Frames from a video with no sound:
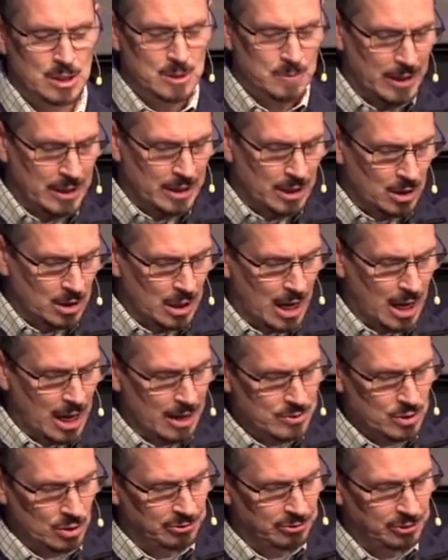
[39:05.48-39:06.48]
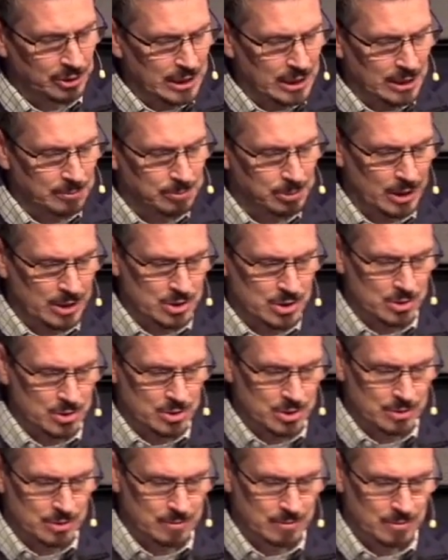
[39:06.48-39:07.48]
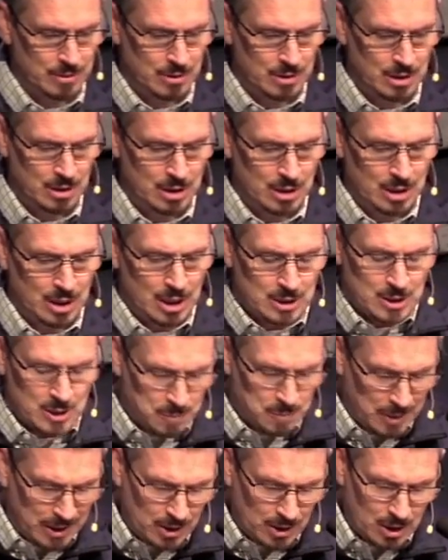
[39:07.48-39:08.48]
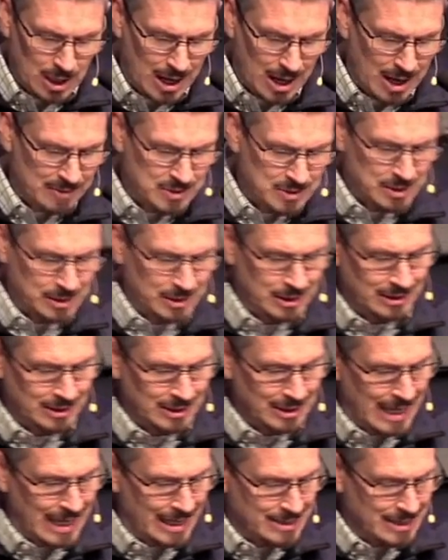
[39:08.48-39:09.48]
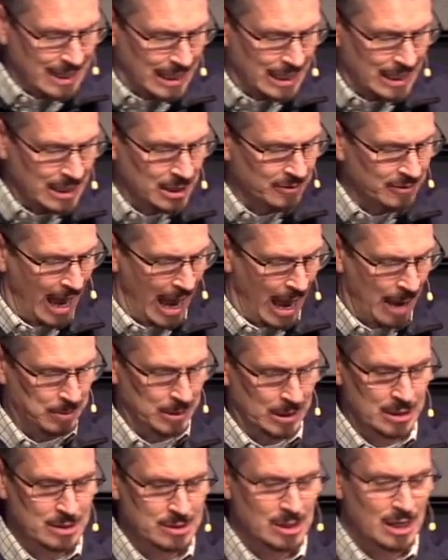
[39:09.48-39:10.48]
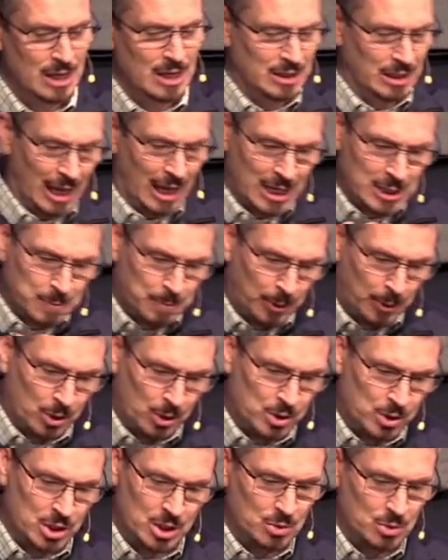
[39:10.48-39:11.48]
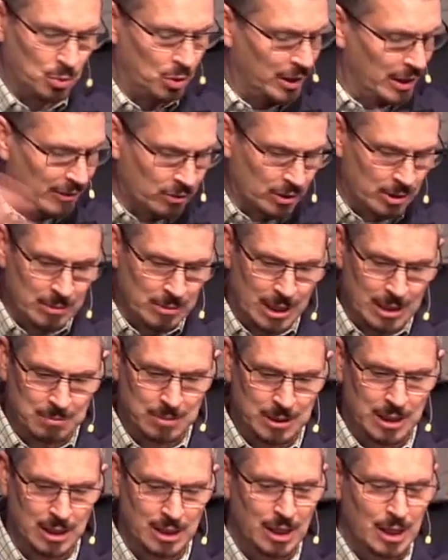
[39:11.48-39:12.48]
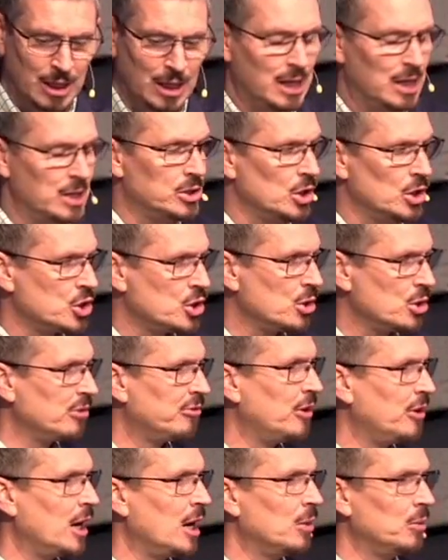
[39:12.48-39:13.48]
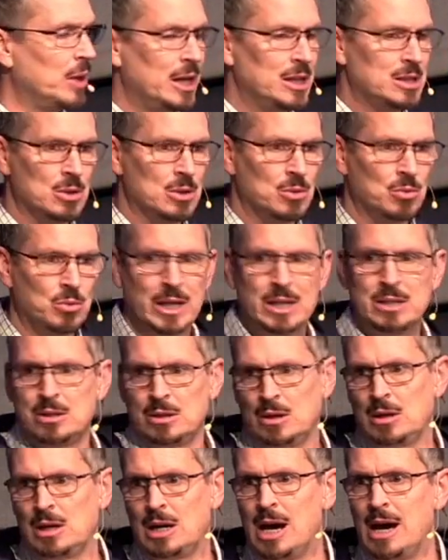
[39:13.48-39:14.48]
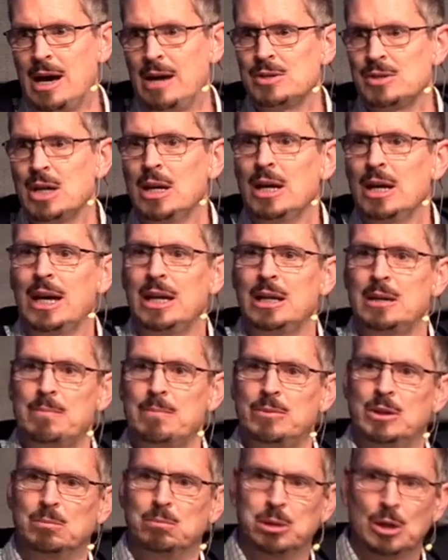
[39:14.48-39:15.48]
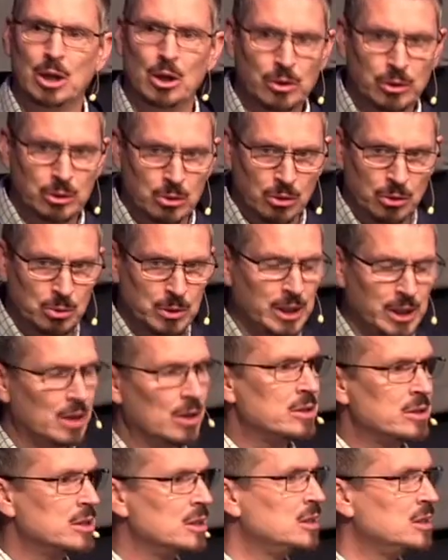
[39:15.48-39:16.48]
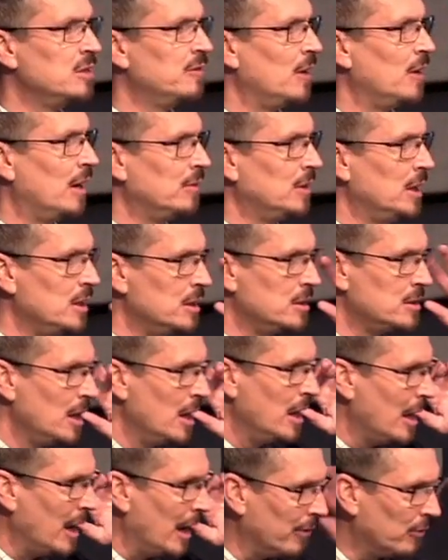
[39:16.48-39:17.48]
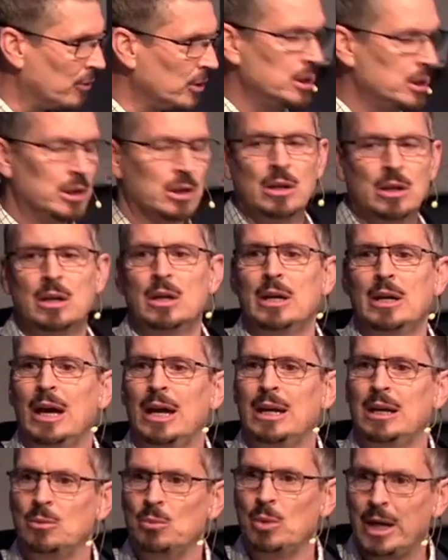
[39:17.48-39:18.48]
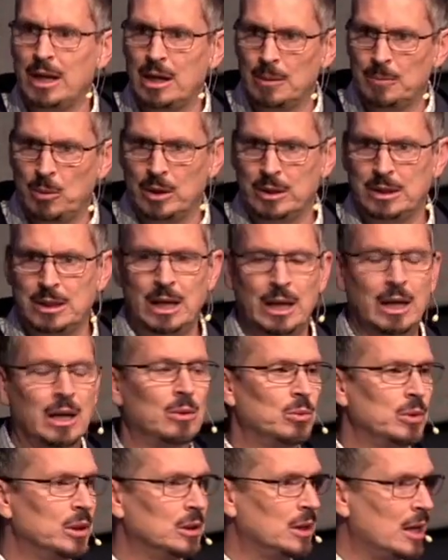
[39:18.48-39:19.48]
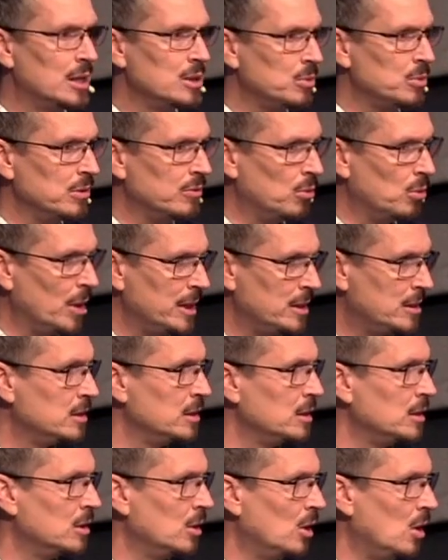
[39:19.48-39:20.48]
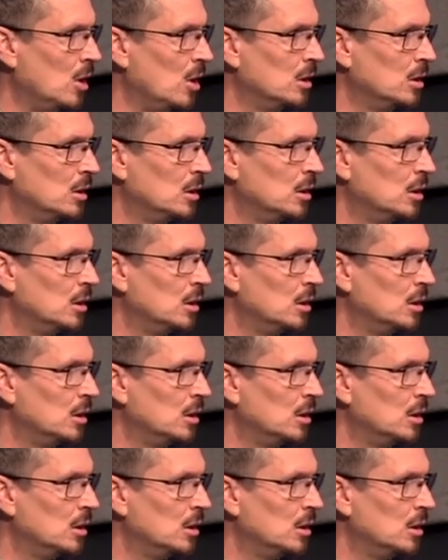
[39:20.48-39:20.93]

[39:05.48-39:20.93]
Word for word: To spend our lives on fleeting pleasures to spend our lives seeking the next hit of happiness, the next purchase, whatever it might be, is a surefire way to waste our lives and to, to blow through 365 days every year and then wake up one day and realize we've wasted it all